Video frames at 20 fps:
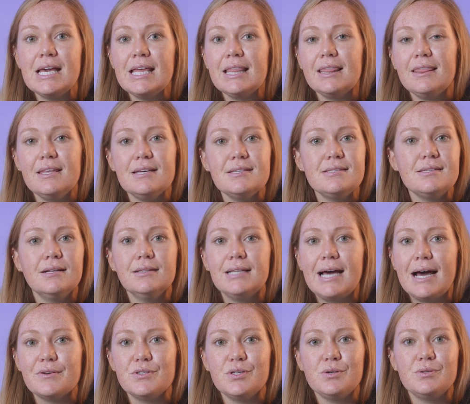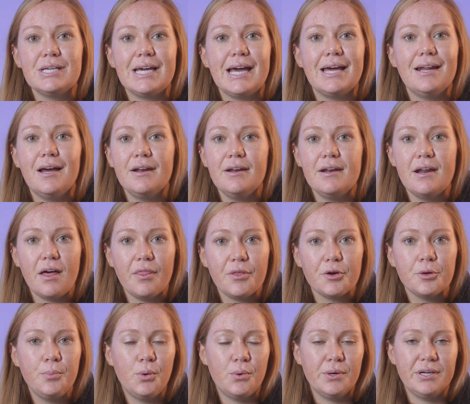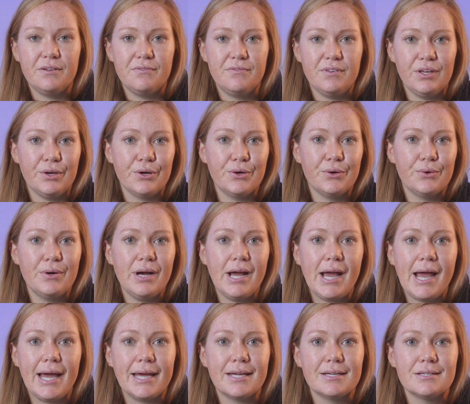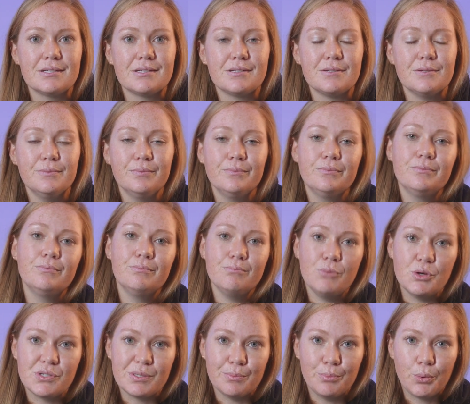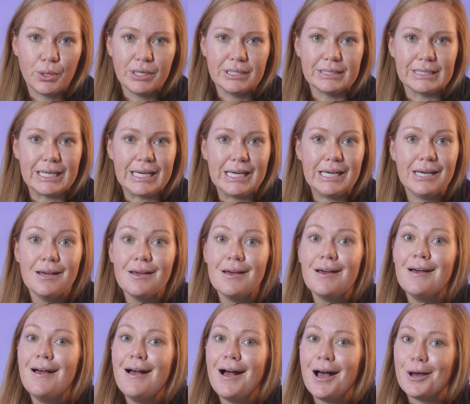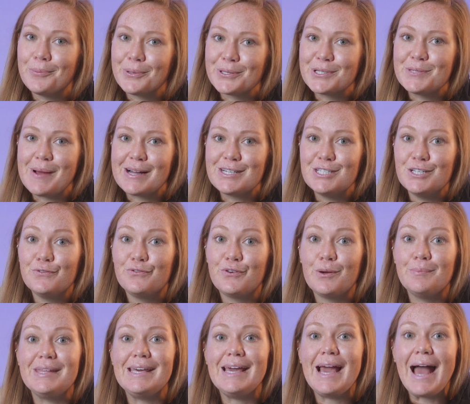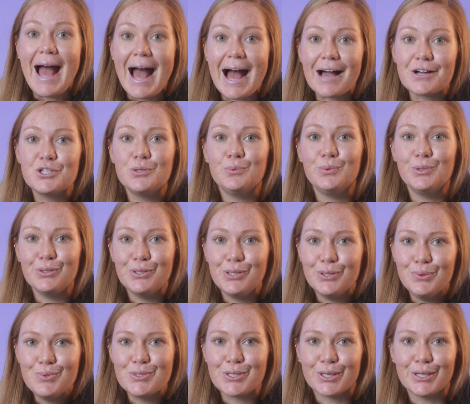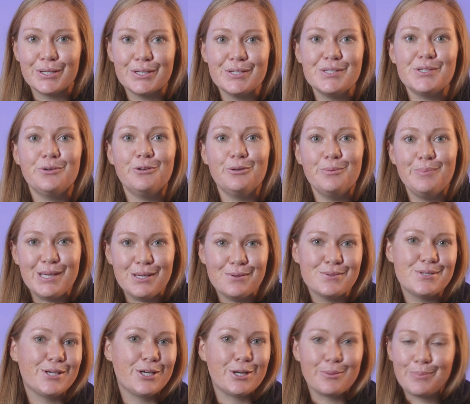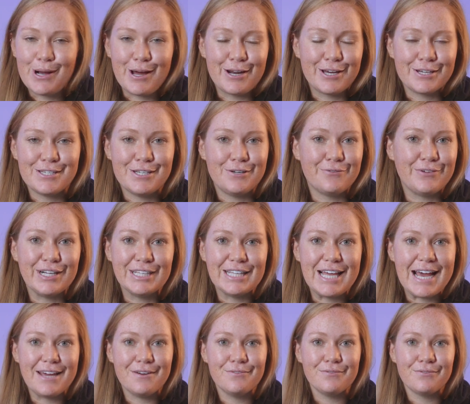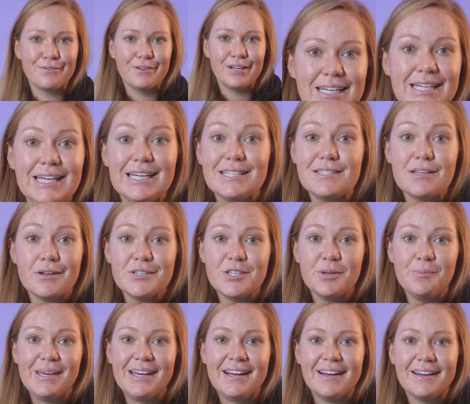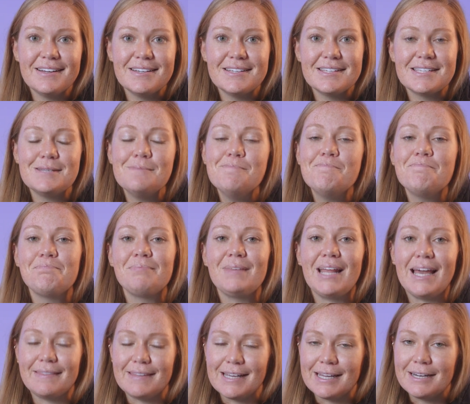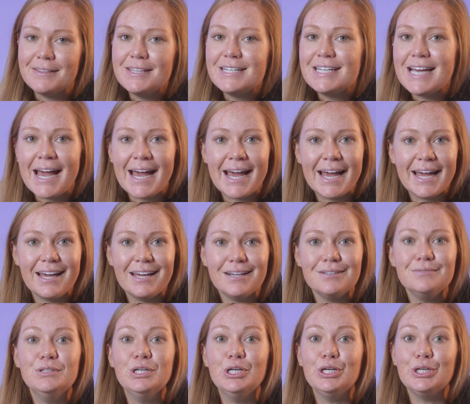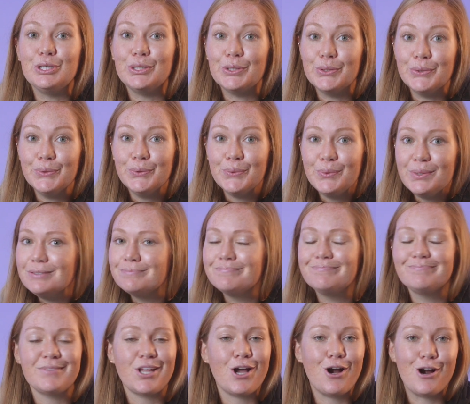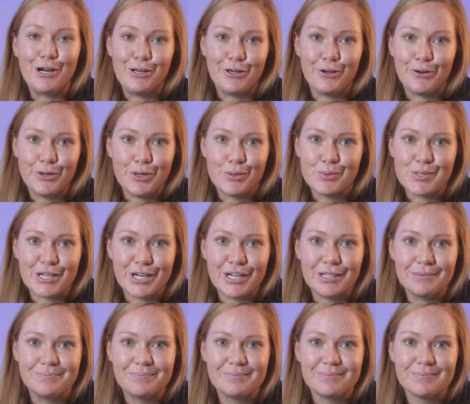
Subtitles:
This allows you to get another point of view and, most importantly, a perspective from the actual users who will be using your product in real life. It's also because, at the end of the day, you aren't your user.